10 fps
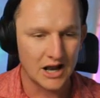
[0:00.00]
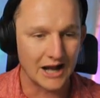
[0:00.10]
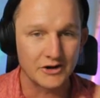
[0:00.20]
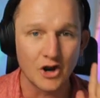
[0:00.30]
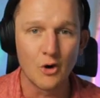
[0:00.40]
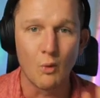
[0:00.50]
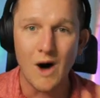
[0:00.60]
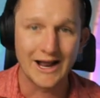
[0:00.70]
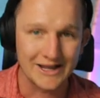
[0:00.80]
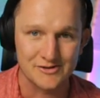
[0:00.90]
I don't know
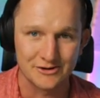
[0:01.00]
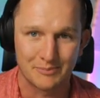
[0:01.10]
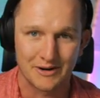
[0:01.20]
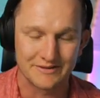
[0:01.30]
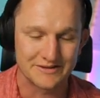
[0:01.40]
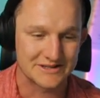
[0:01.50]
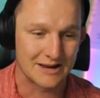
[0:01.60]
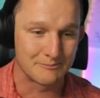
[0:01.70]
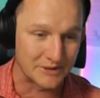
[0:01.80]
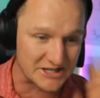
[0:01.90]
why he's not playing this
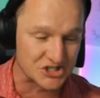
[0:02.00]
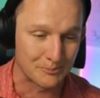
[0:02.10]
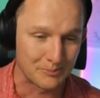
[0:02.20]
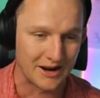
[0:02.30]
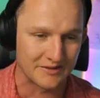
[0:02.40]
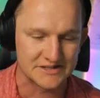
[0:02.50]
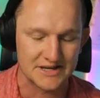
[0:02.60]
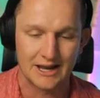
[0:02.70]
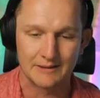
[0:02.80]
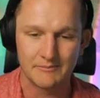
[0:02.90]
game, but he's not playing this
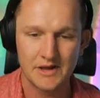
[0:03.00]
game.